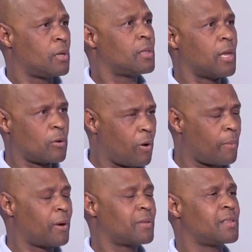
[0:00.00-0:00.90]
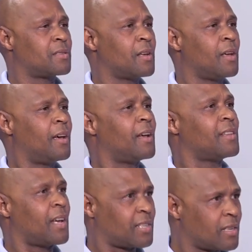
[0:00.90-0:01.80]
they know about this and
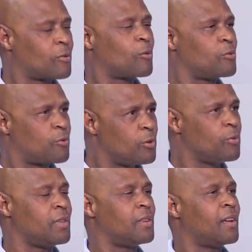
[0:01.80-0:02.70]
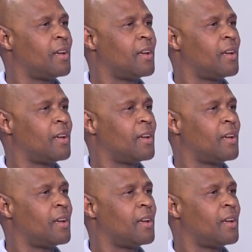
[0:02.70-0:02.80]
they're just continuing.